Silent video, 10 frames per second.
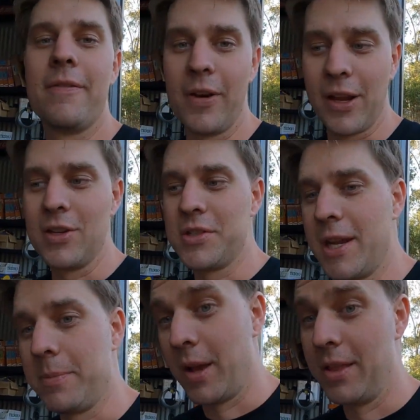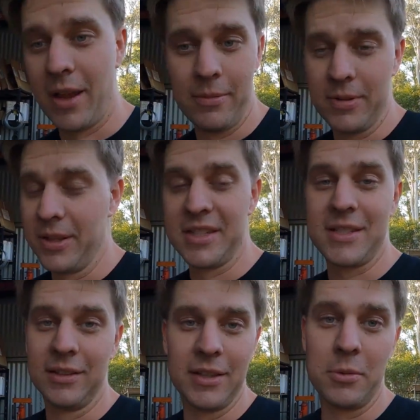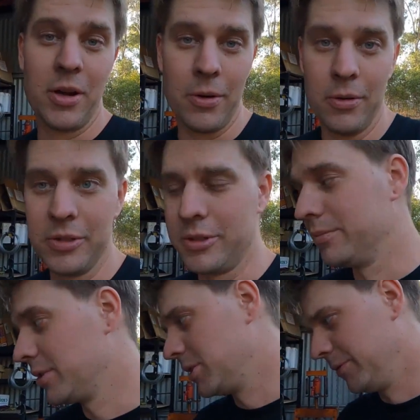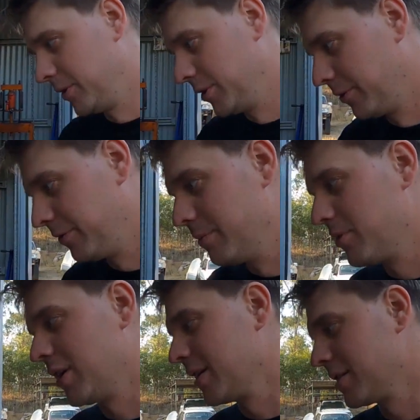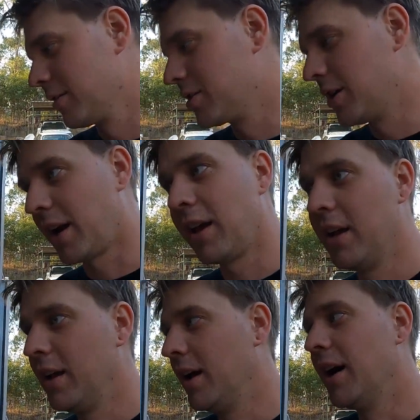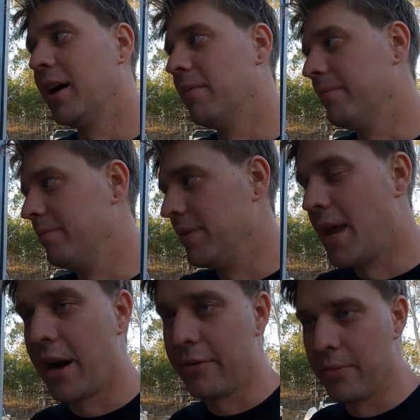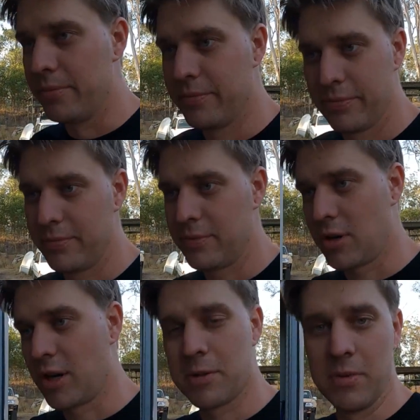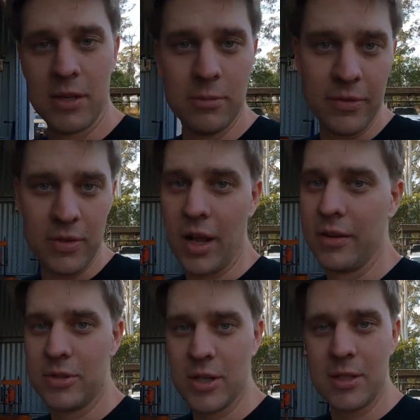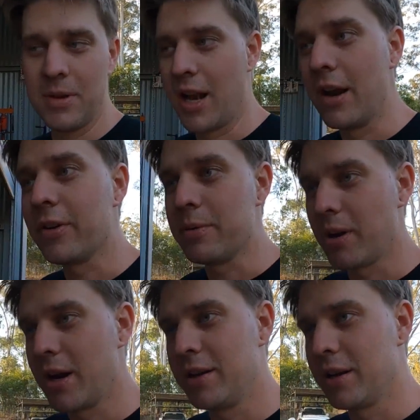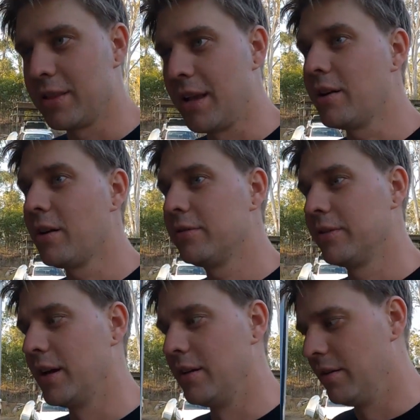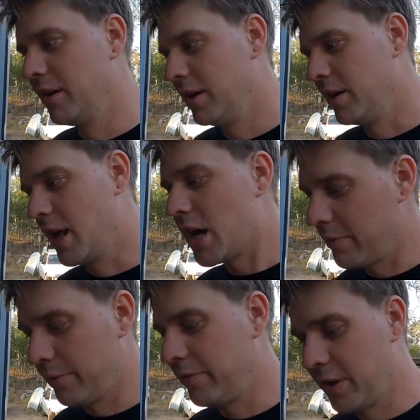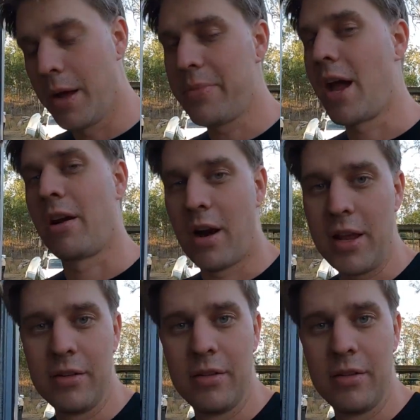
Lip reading: freaking cheap, and they work awesome. Just a few little fitment things you got to check. None of them, trust me, we've done just about every brand you could think of, and none of them fit up that great.